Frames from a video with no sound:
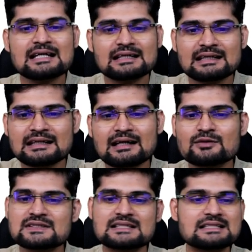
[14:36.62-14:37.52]

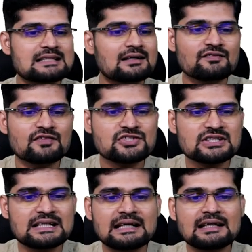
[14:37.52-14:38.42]
greenhouses, artificial
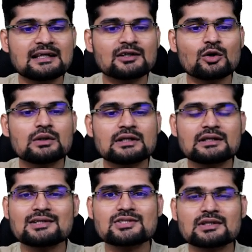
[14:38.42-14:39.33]
heating in colder
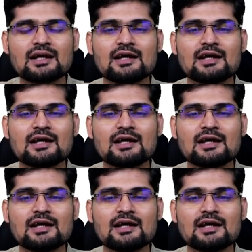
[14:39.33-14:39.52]
region.